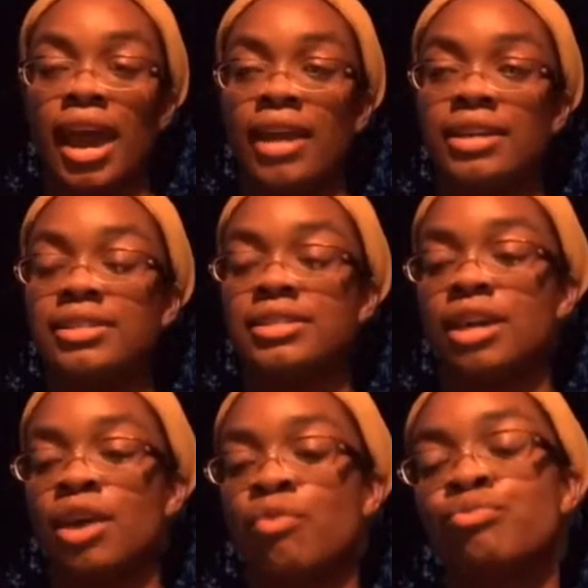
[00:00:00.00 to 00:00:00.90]
and it's
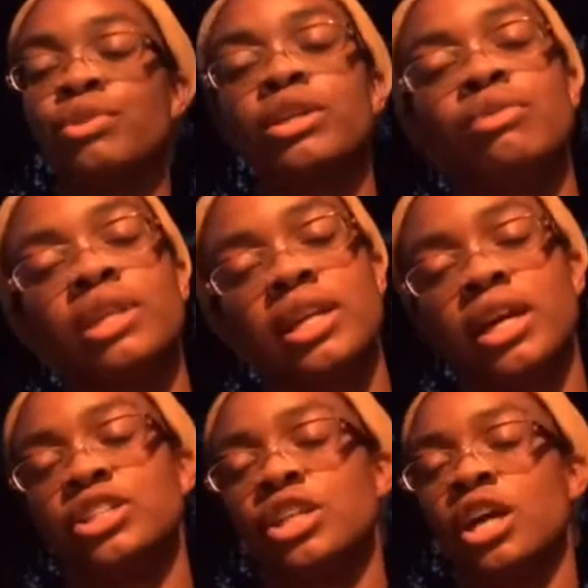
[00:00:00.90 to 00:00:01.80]
a really, really
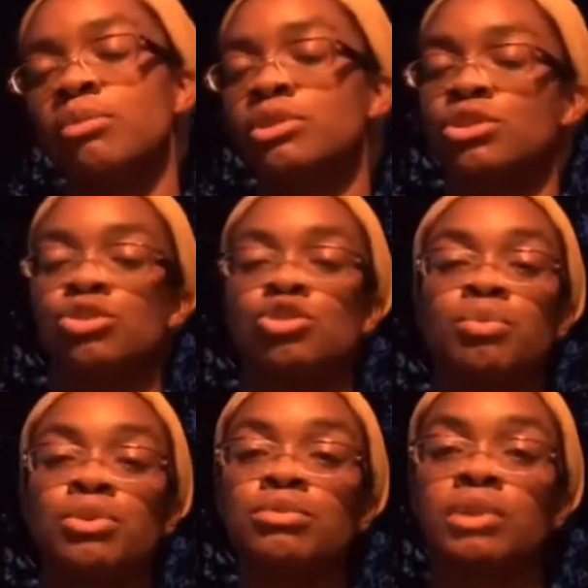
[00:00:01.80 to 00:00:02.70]
nice shop. She's a
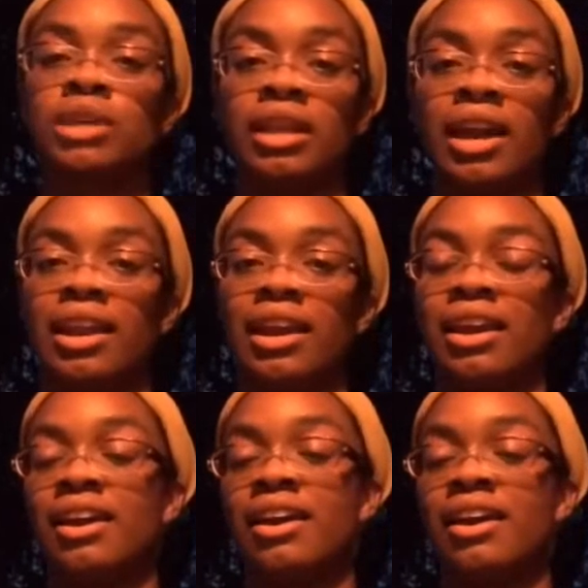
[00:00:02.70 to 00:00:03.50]
super sweet lady.